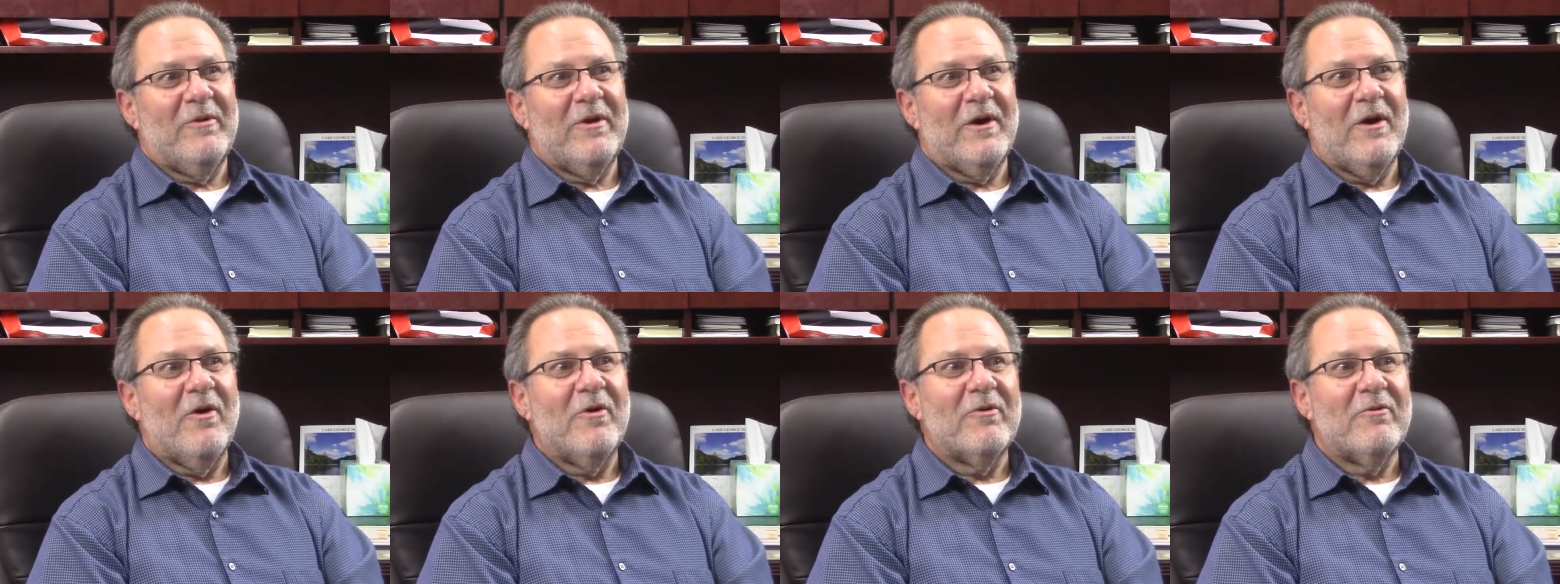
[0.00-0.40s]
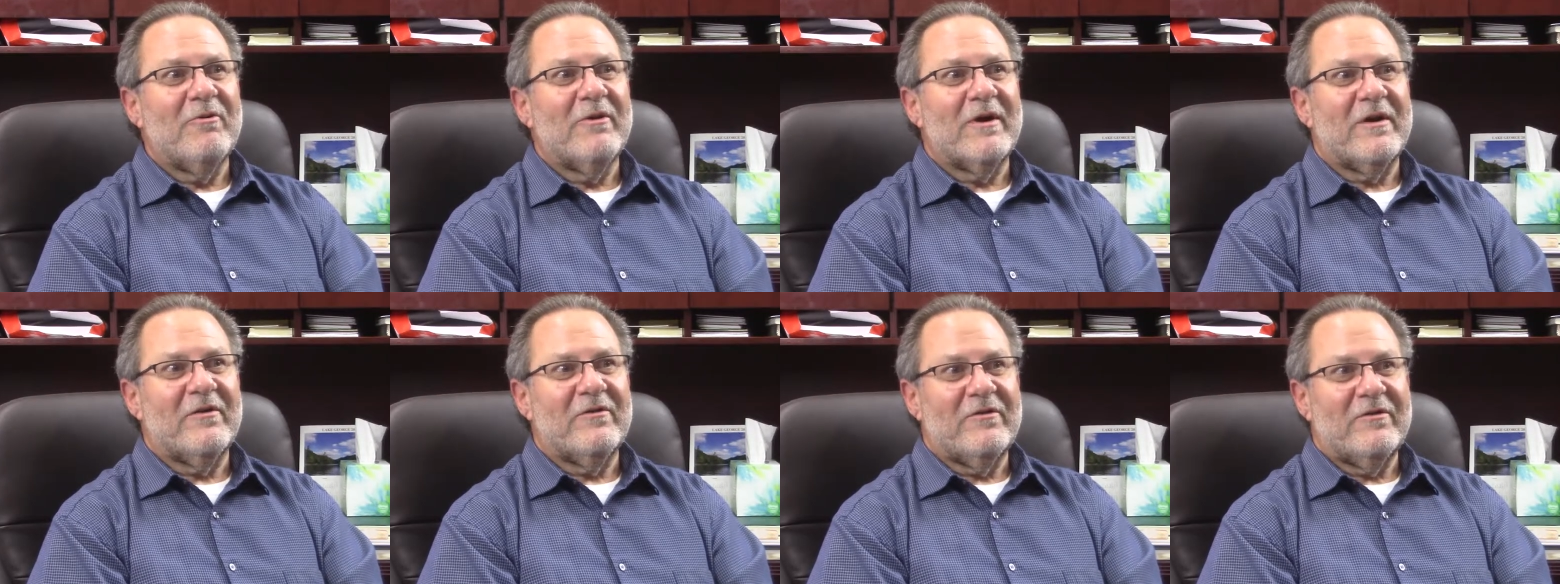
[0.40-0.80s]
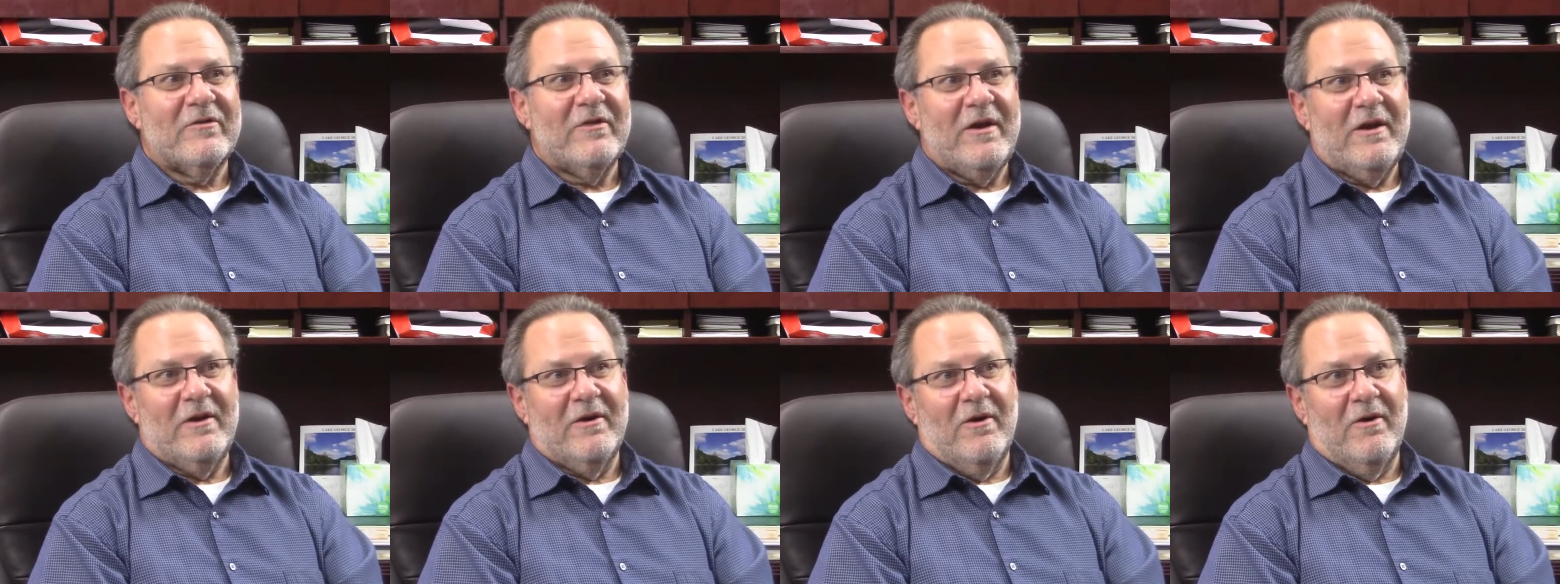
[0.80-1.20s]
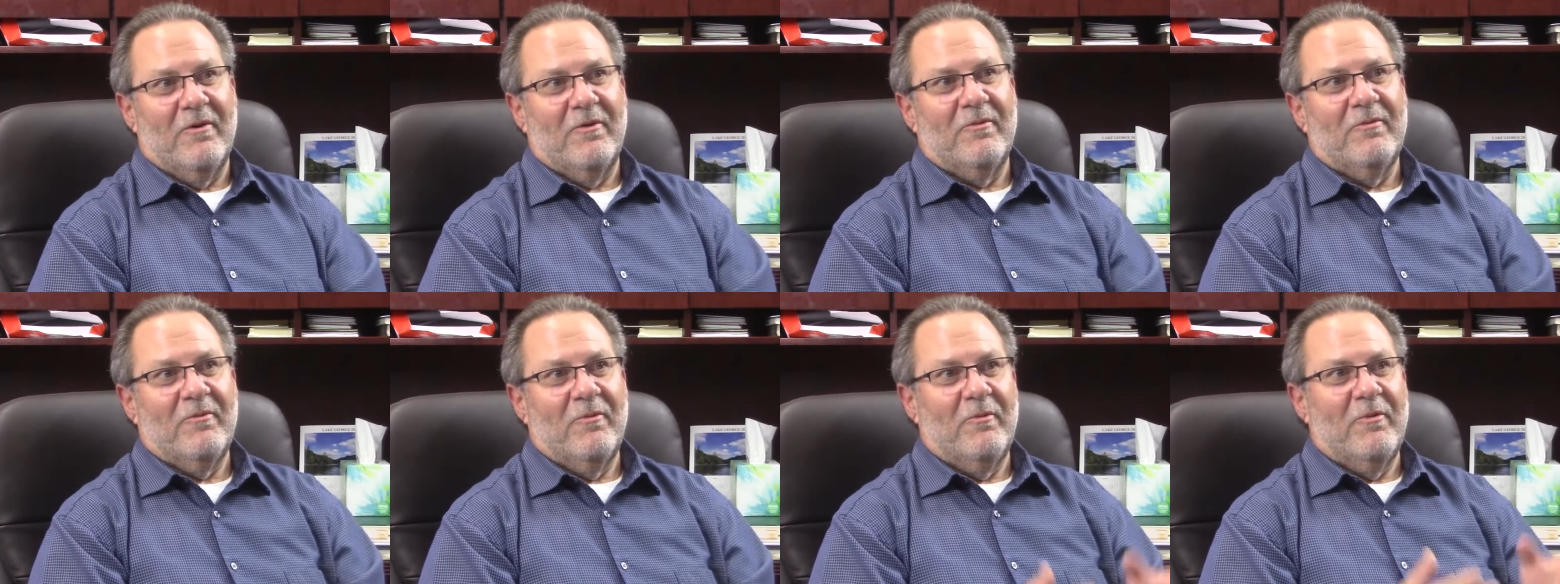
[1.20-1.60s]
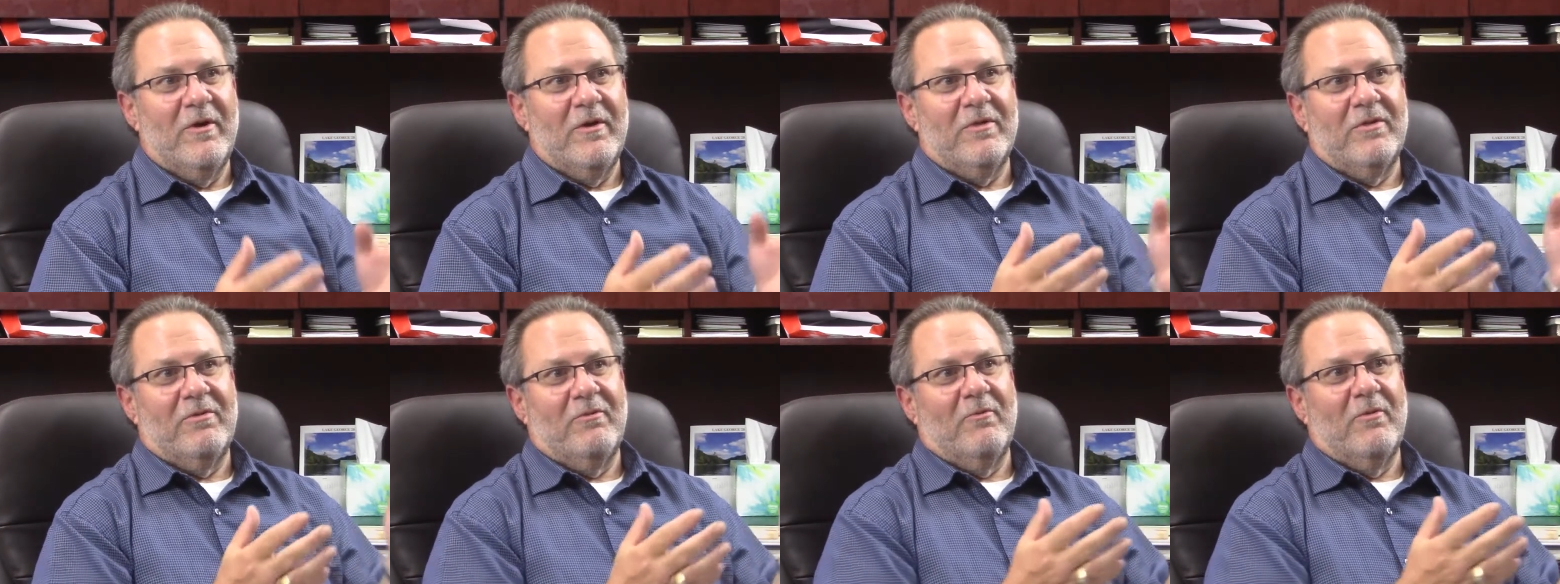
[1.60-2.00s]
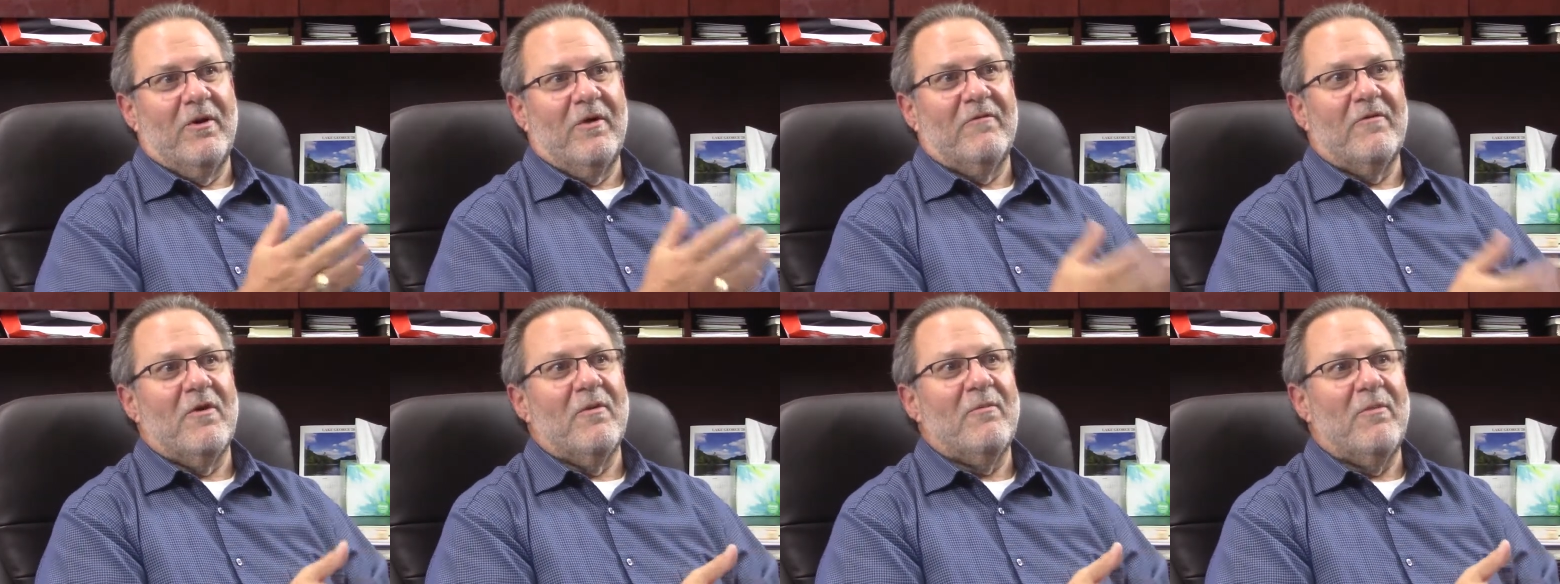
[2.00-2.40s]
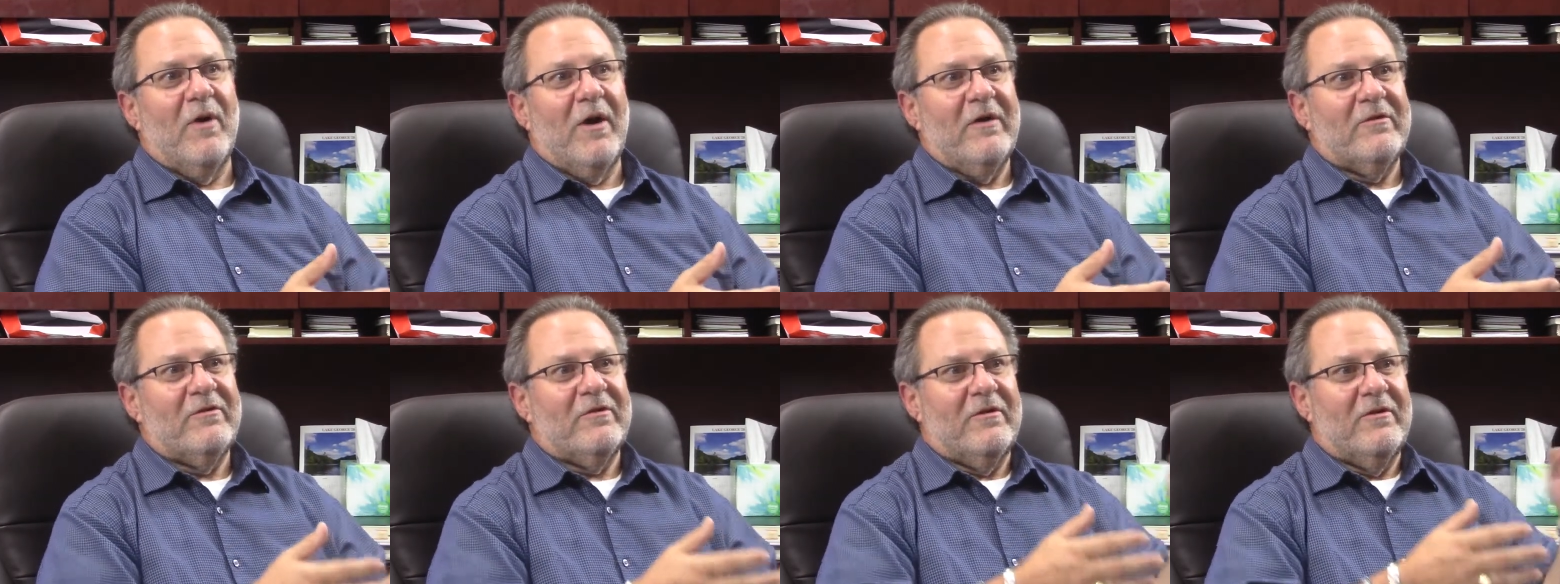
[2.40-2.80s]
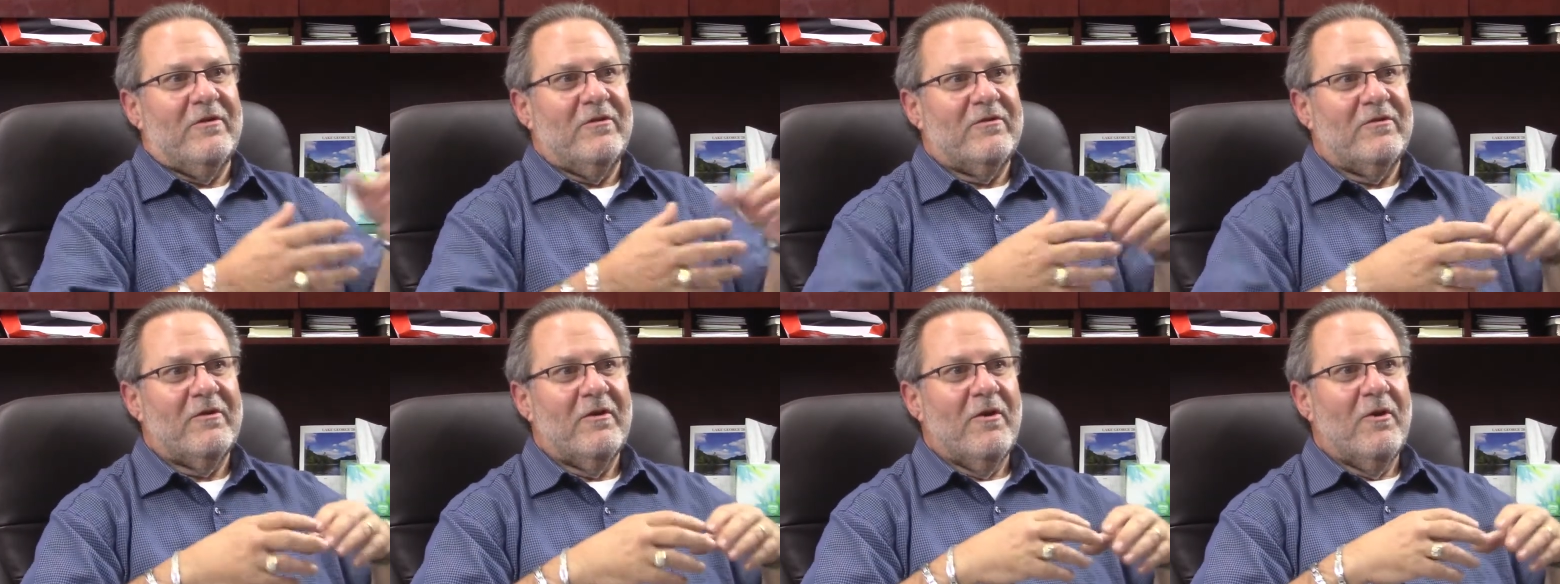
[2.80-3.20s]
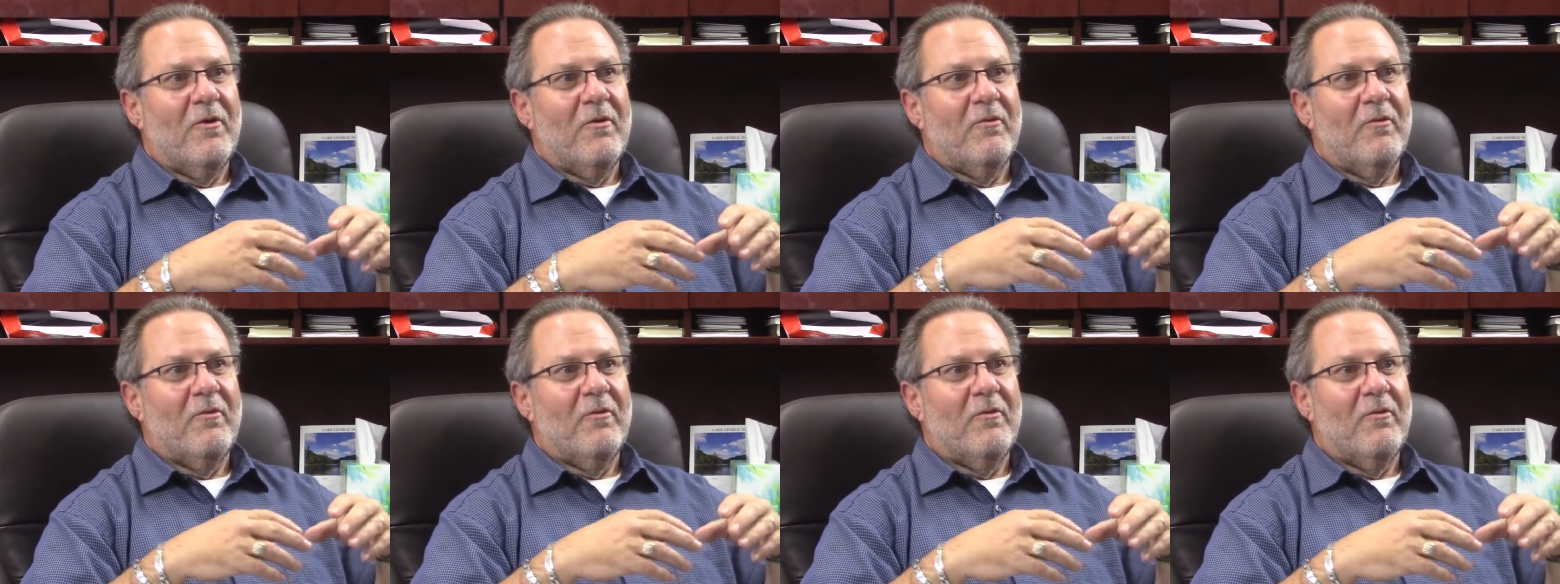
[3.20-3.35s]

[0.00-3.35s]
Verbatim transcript: go to a casino with one of our buses,